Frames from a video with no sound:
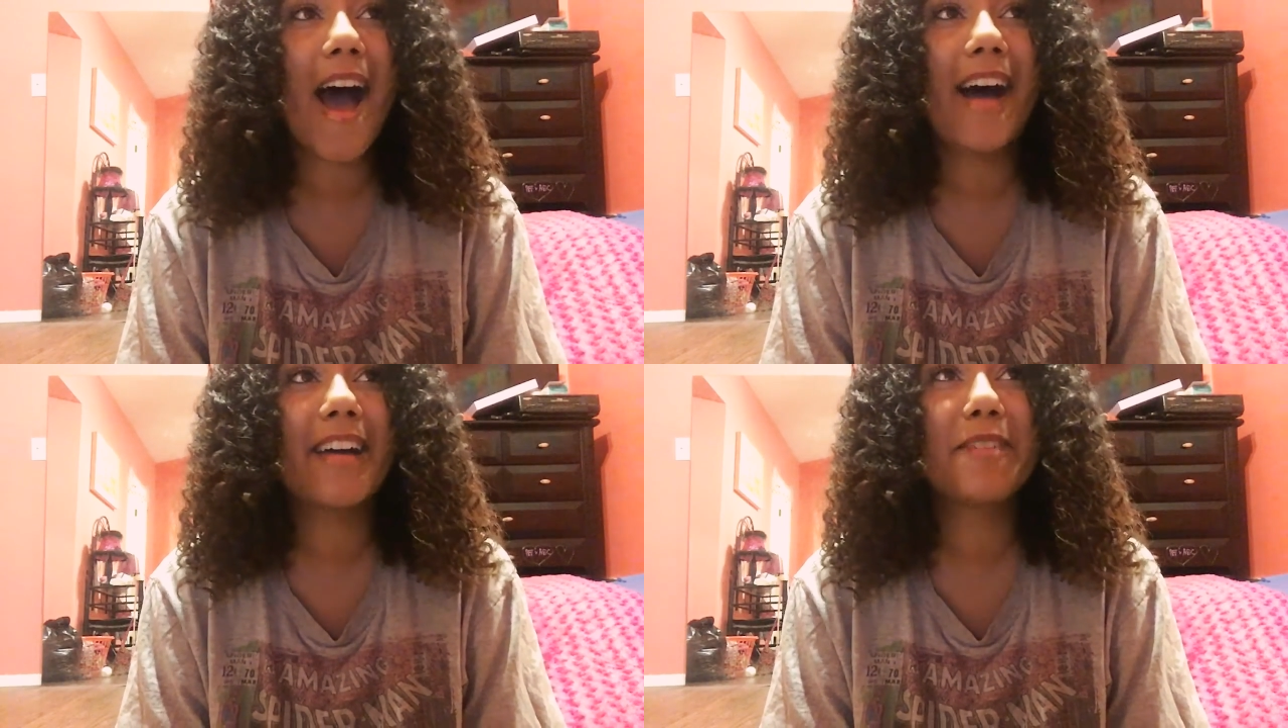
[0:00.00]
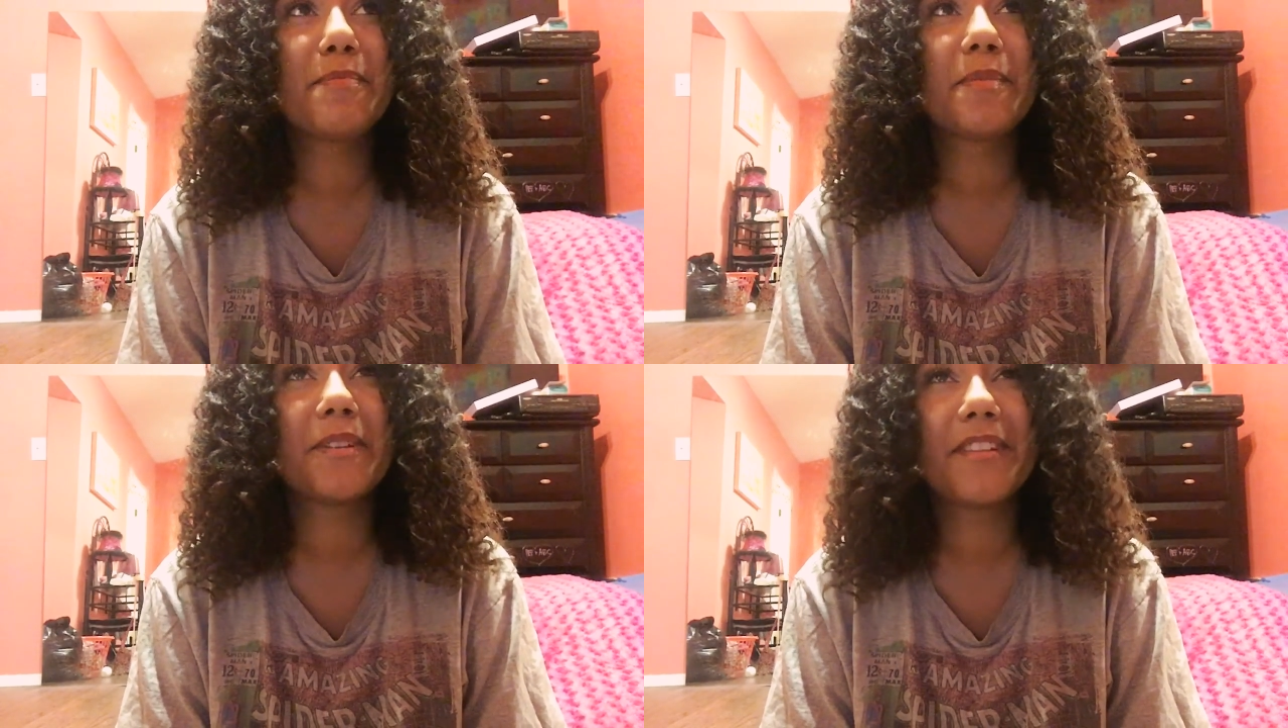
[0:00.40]
I
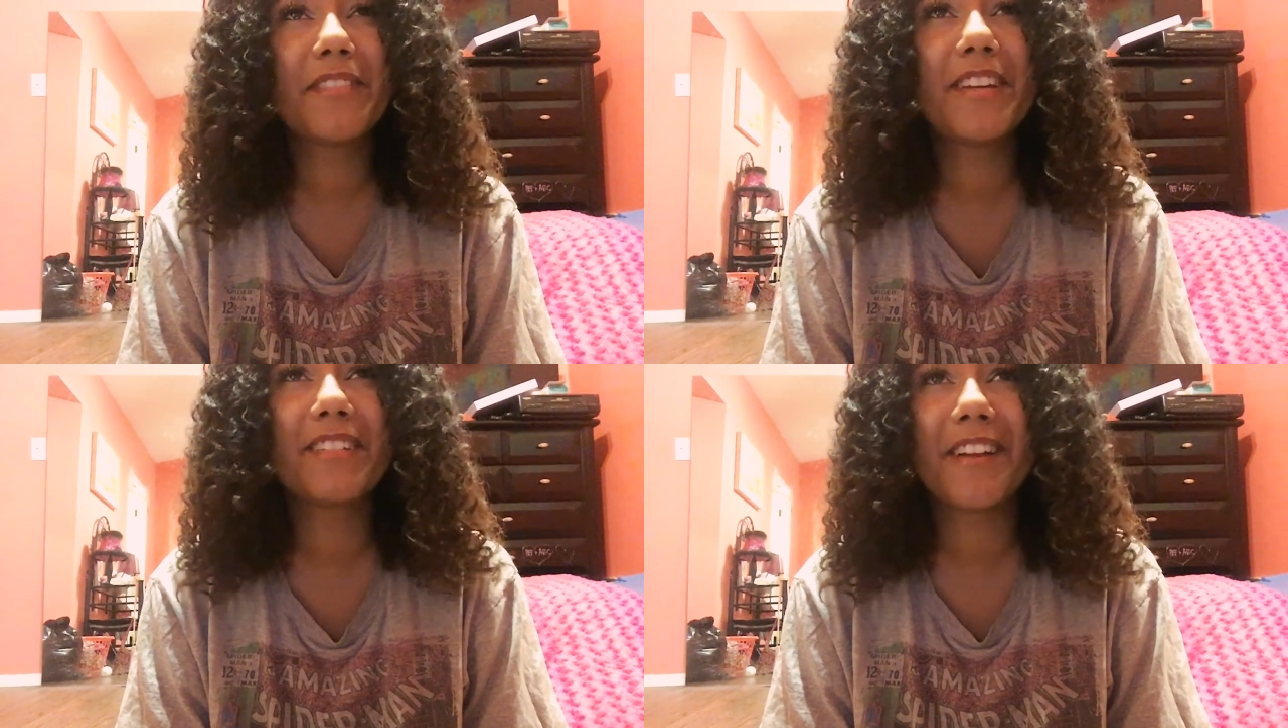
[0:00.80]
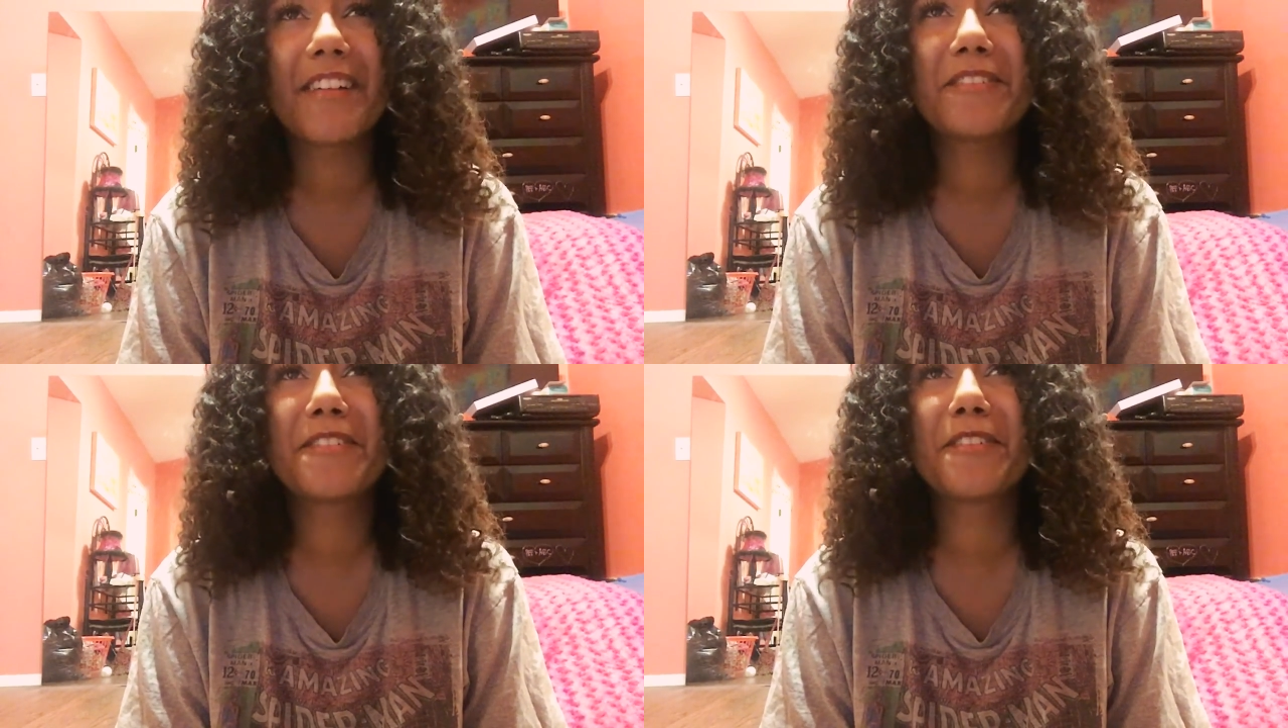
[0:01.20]
am living
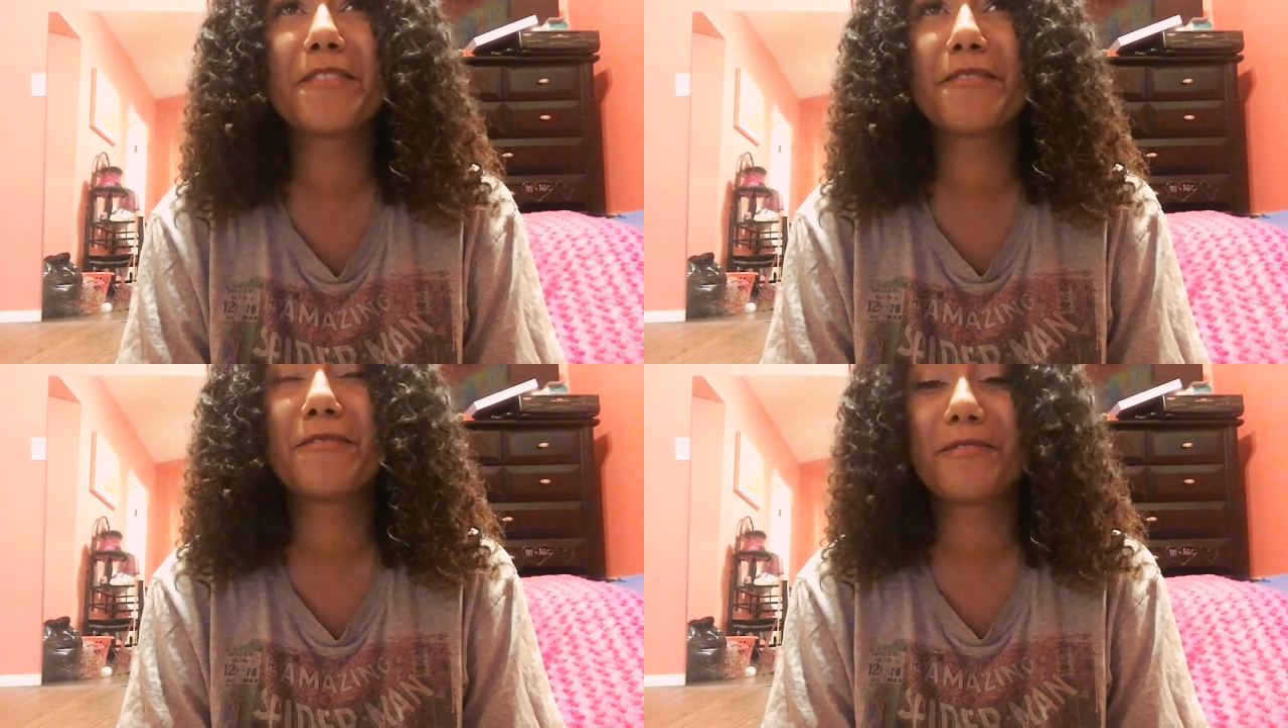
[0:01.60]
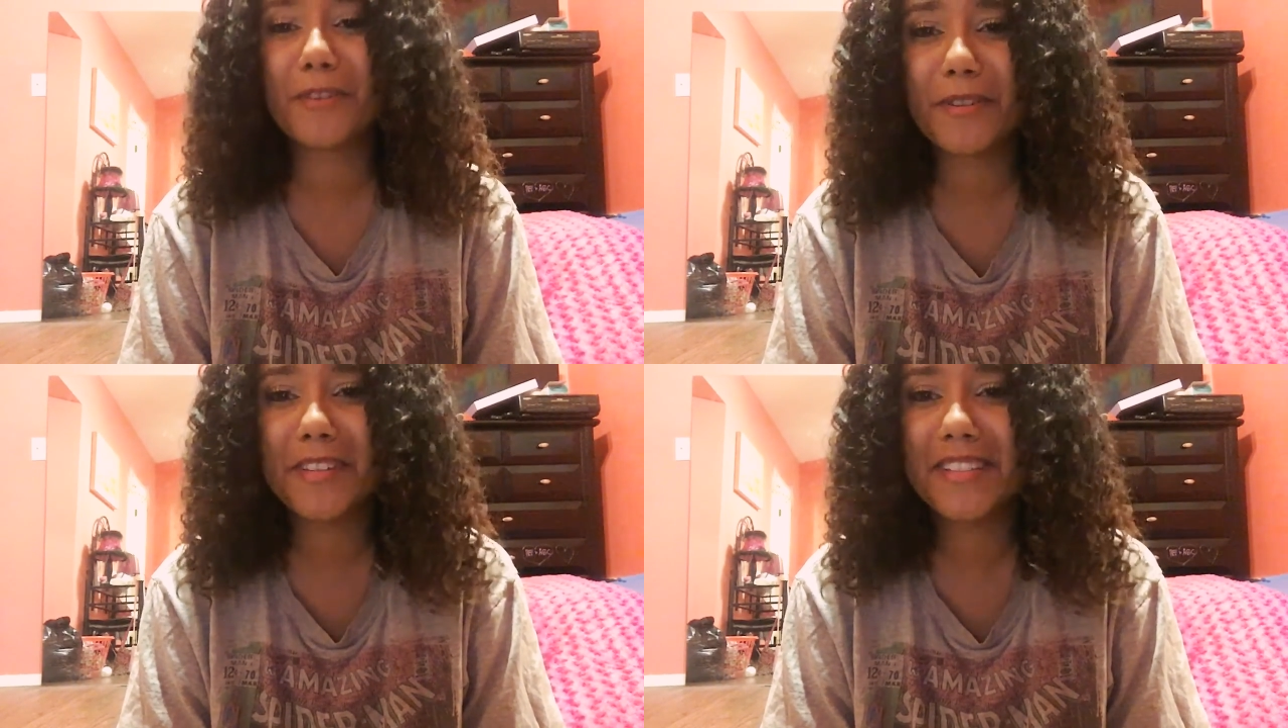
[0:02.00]
life to the
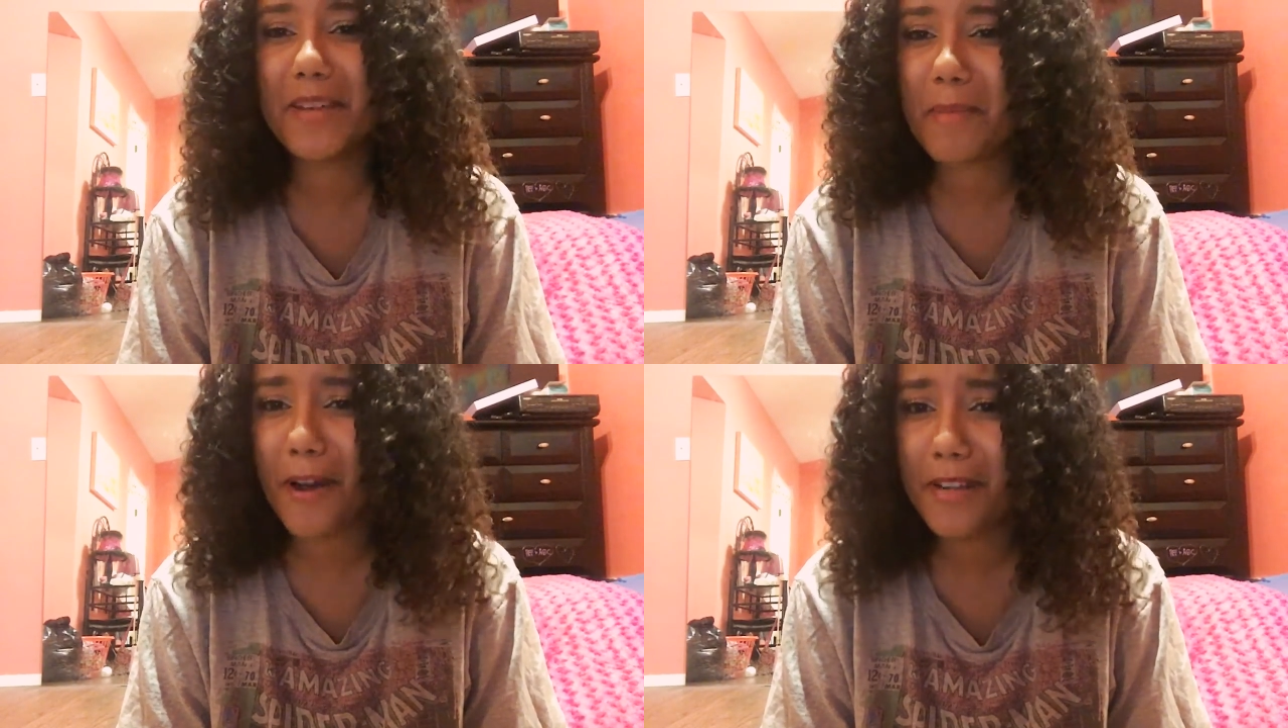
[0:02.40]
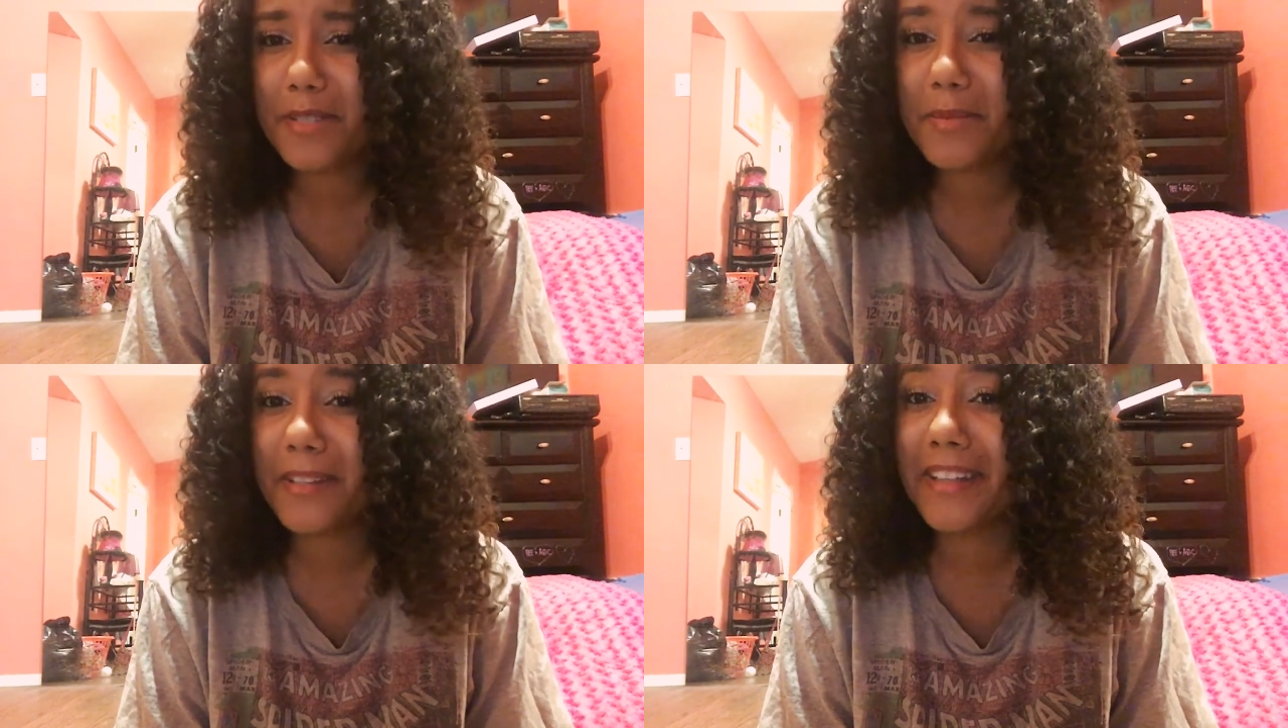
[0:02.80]
fullest I
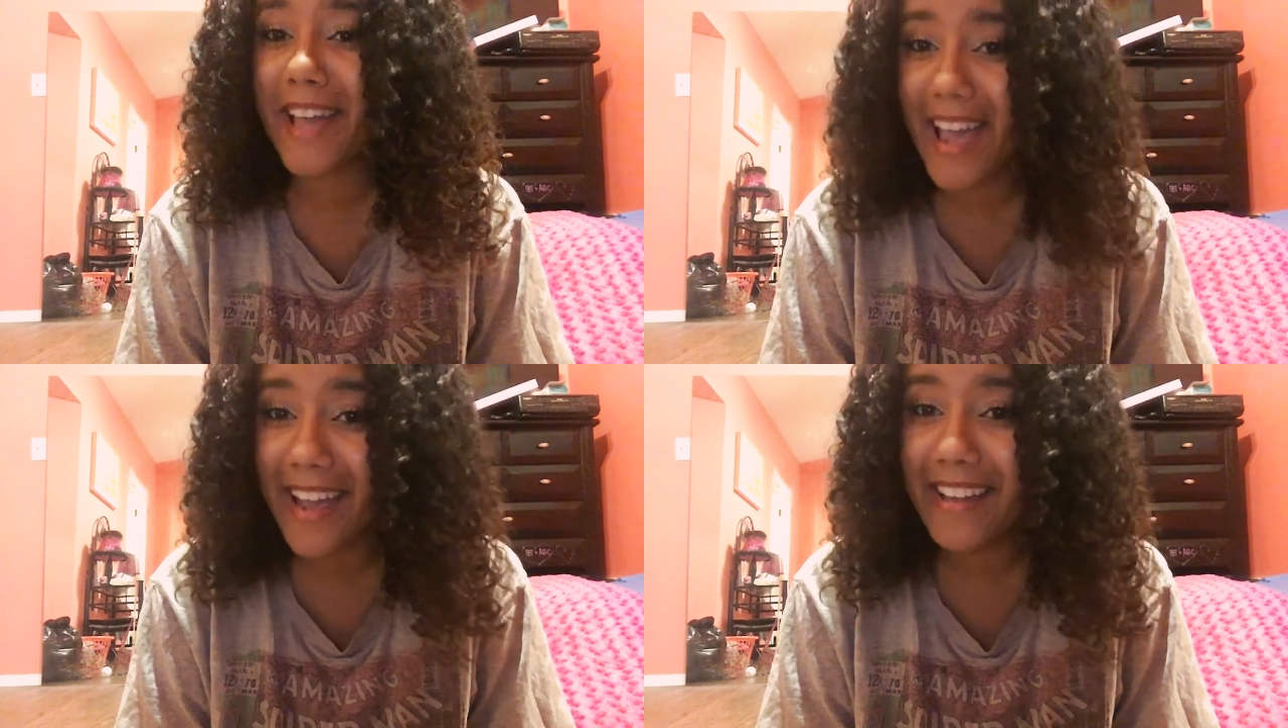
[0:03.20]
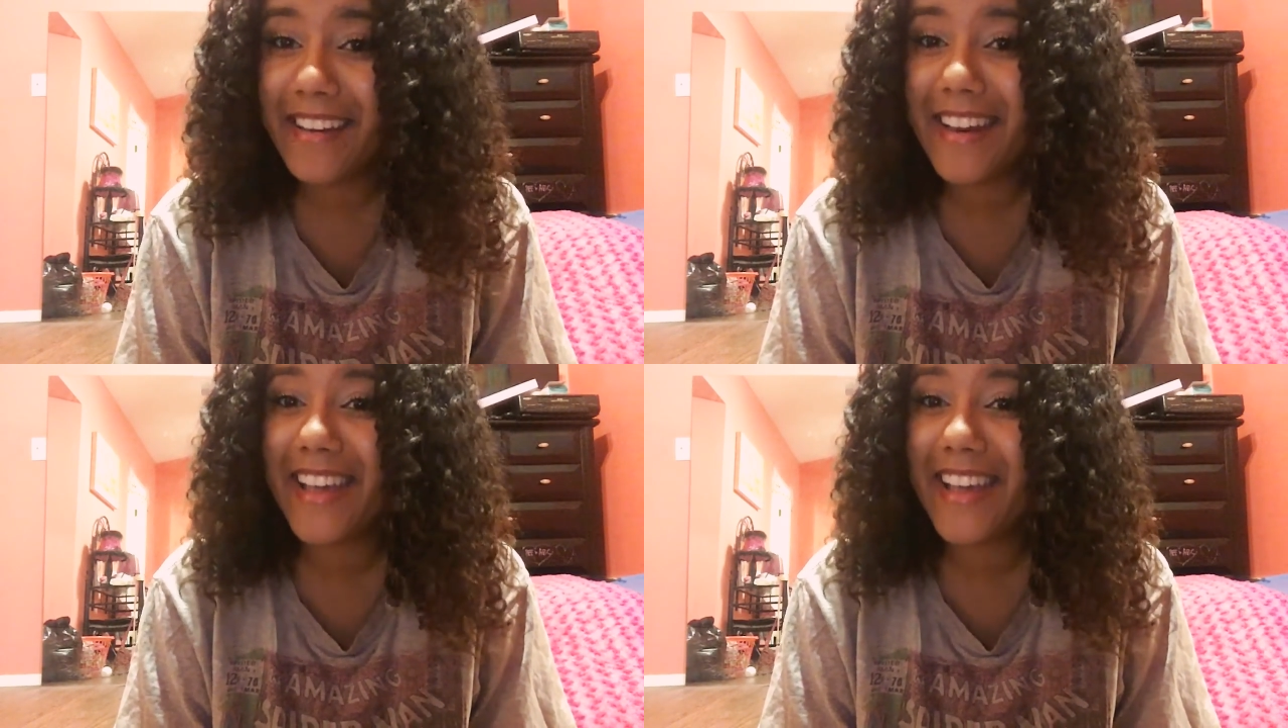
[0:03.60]
possibly can,